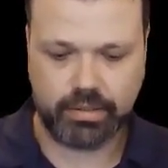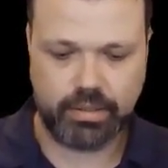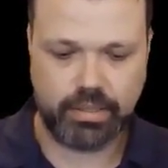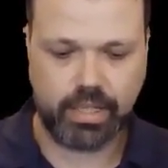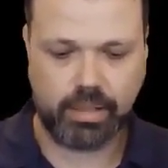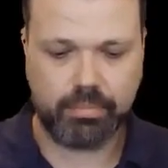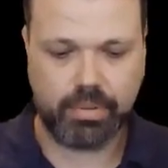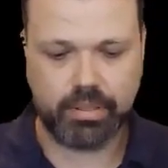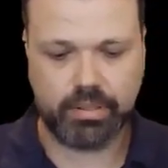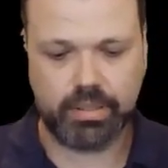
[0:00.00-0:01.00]
vm
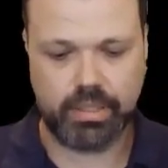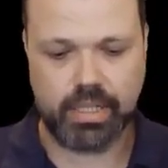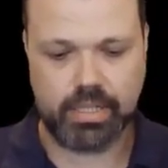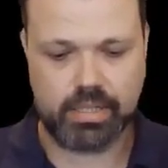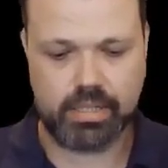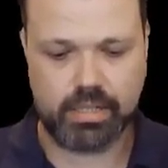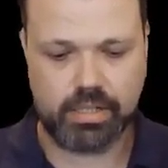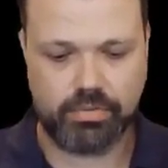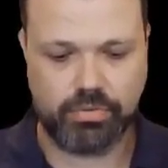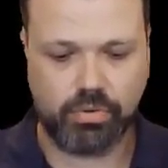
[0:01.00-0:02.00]

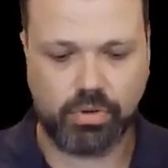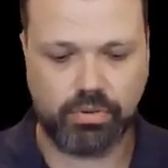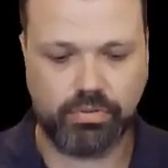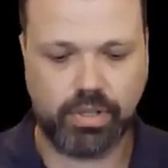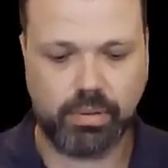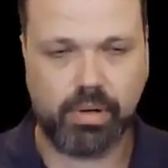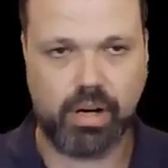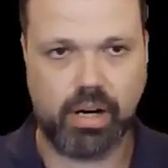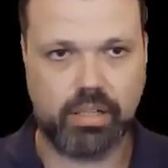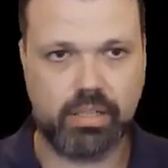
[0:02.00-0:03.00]
ts64 vm
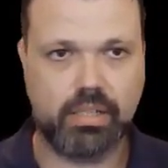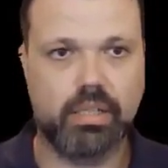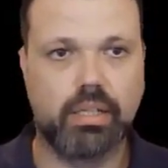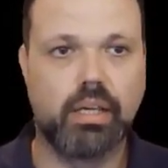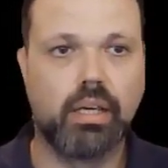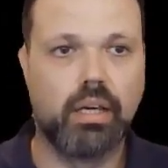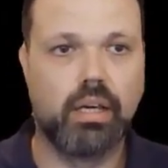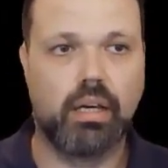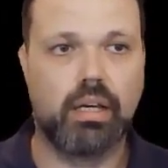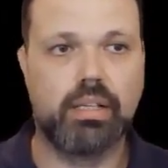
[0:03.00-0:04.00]
args.
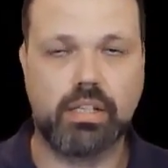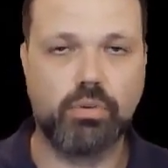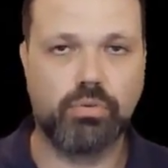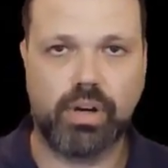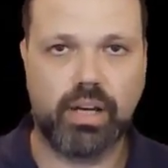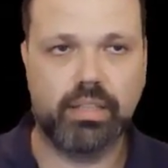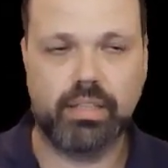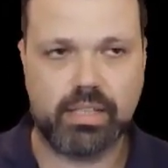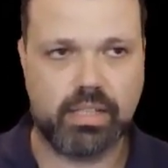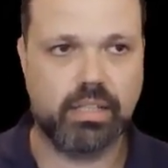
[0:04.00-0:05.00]
It's a new file, it
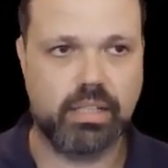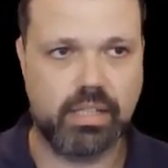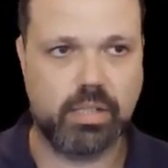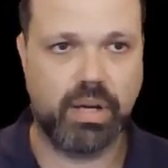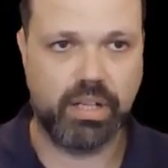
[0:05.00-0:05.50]
doesn't exist by